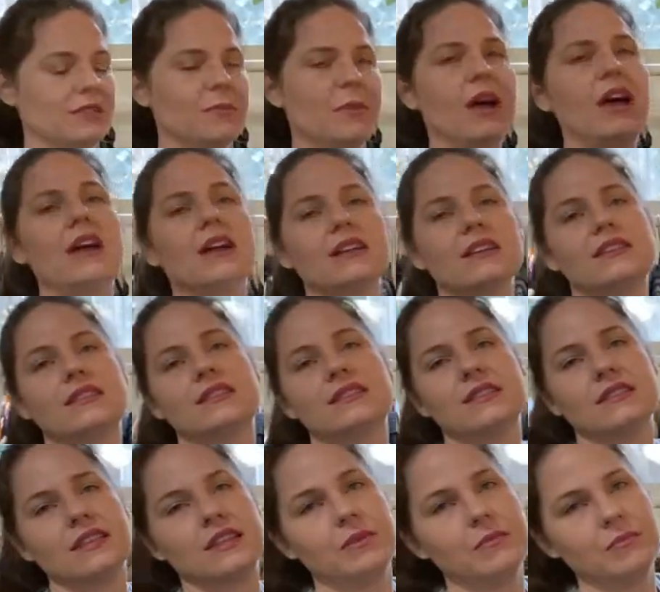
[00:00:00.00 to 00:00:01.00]
box
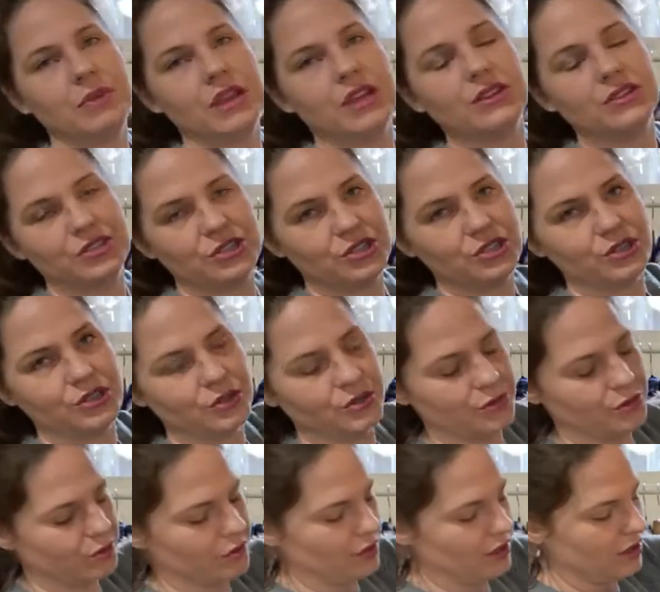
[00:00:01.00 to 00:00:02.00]
compared
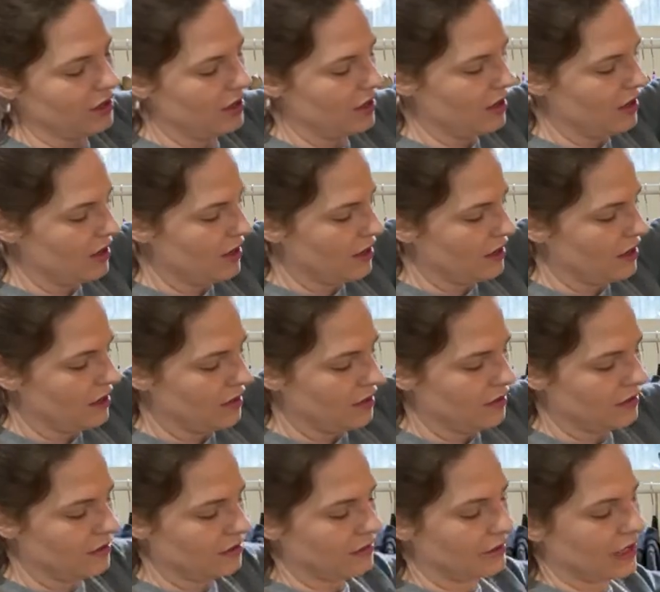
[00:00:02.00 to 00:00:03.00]
to
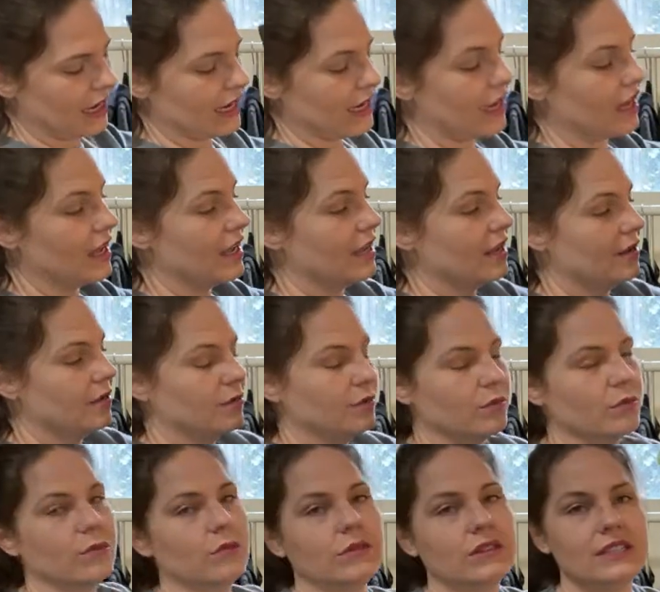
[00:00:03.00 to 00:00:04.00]
like a
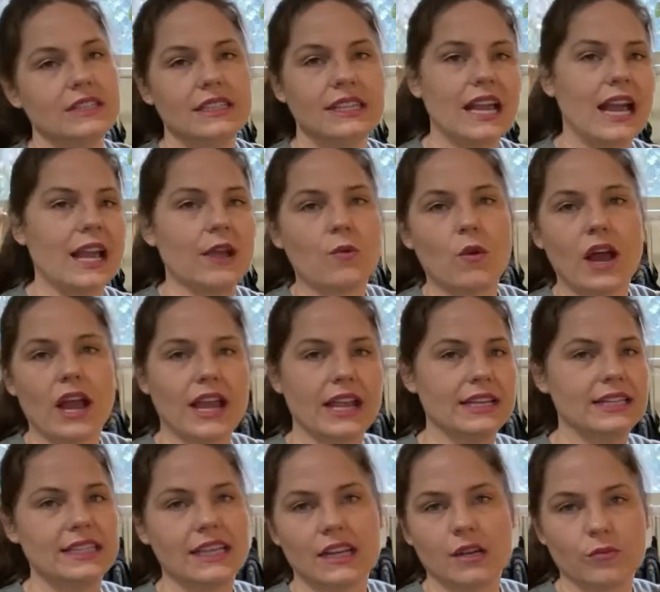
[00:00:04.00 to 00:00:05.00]

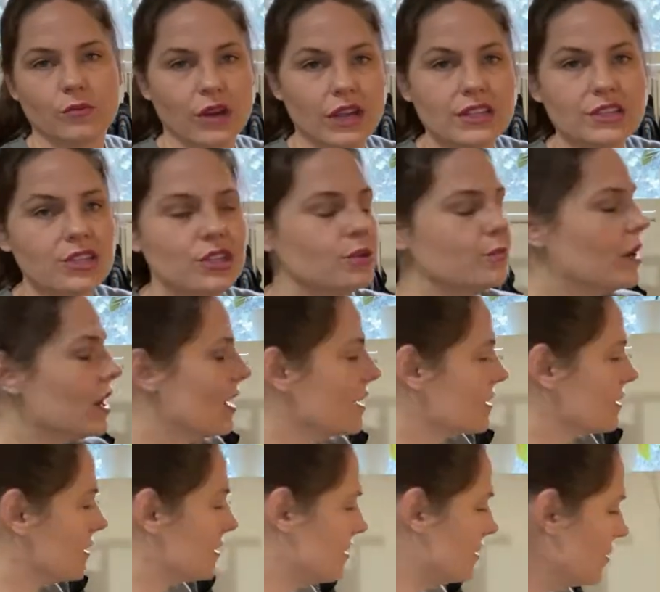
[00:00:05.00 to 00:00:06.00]
DIY denim rescue
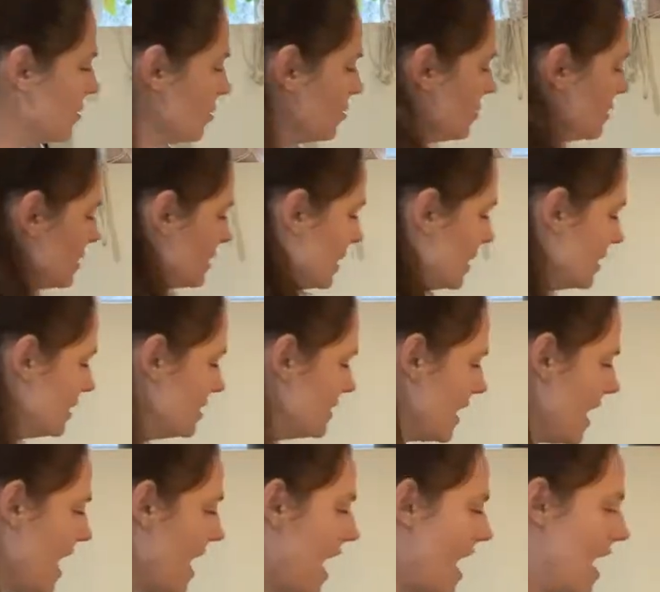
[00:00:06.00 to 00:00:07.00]
boxes, those tend to
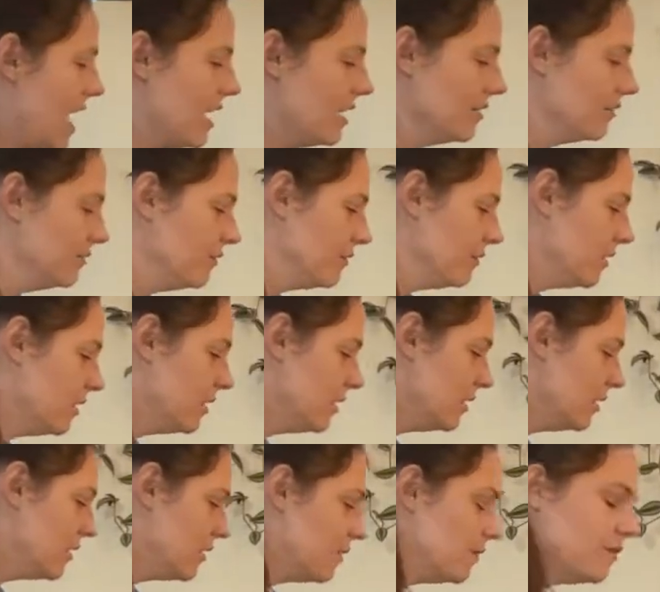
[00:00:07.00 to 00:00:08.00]
have
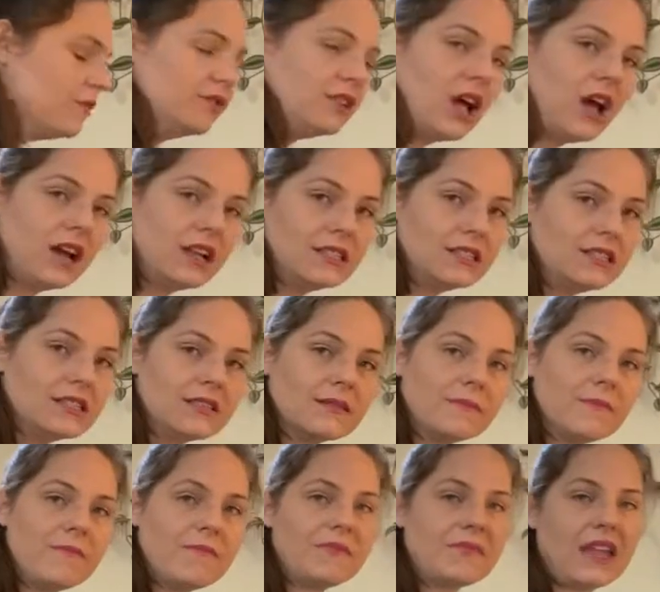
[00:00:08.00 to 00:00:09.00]
flaws
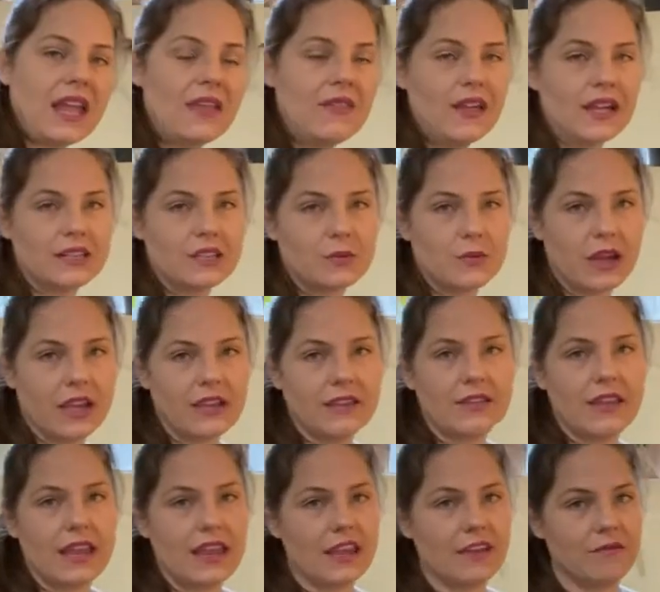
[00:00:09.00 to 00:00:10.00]
and that's why
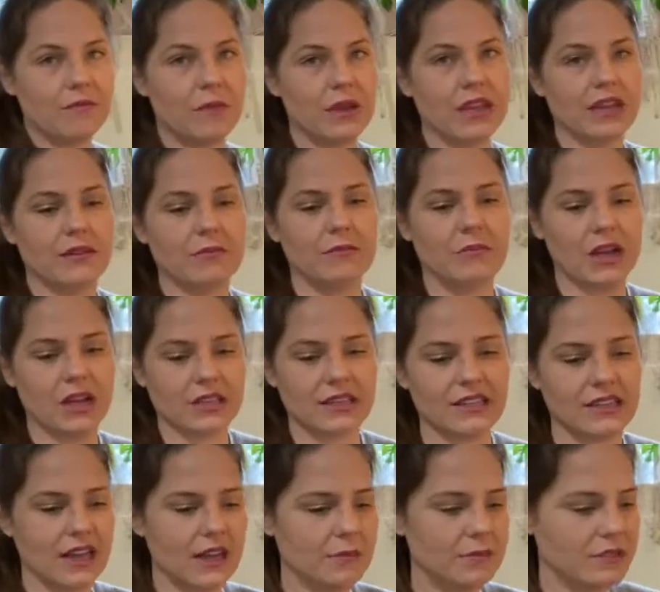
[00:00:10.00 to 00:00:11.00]
they've been
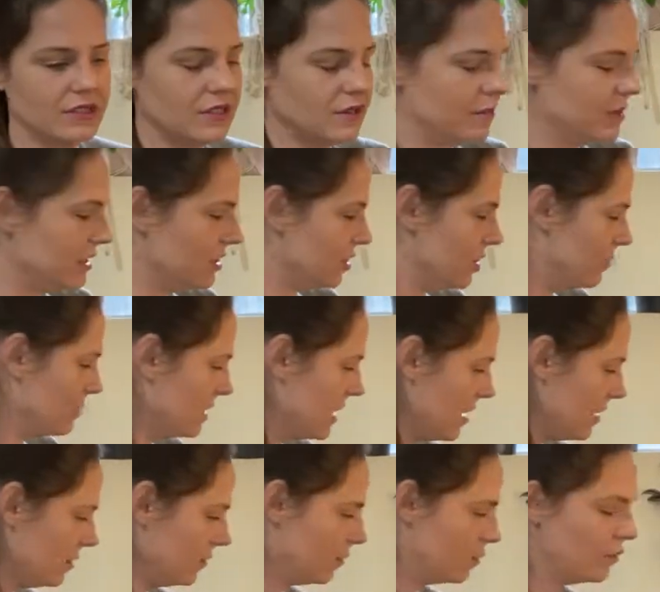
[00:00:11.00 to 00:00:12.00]
boxed up to be shipped
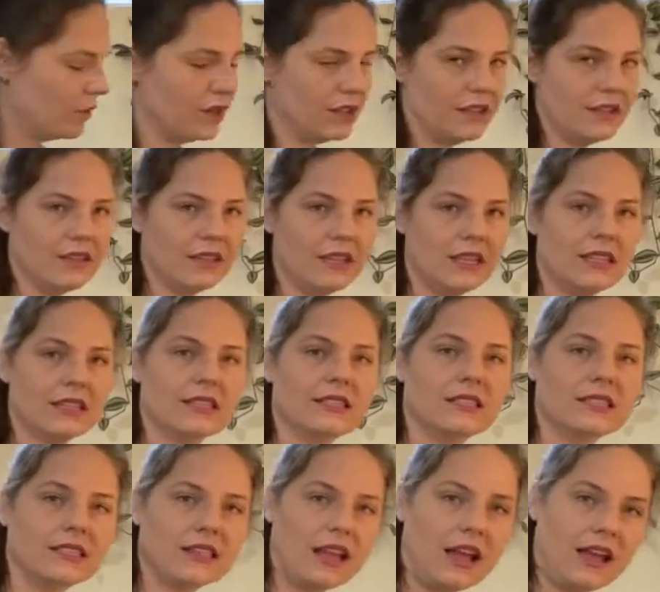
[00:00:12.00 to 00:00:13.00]
out with these
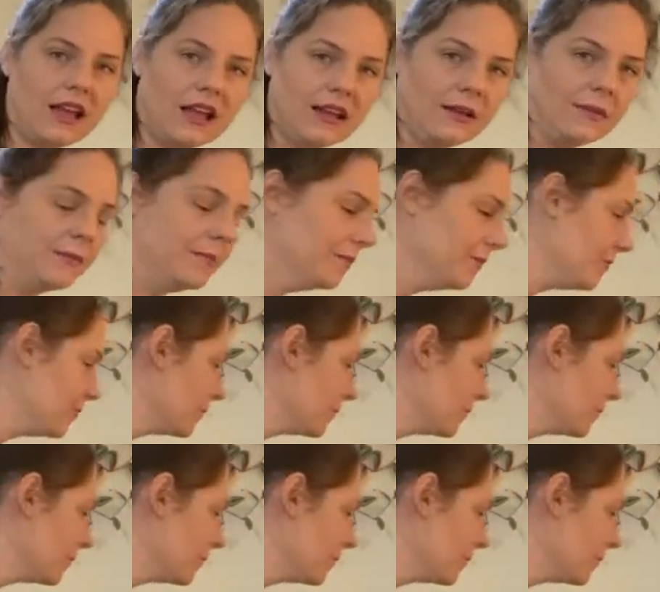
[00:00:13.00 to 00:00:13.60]
um,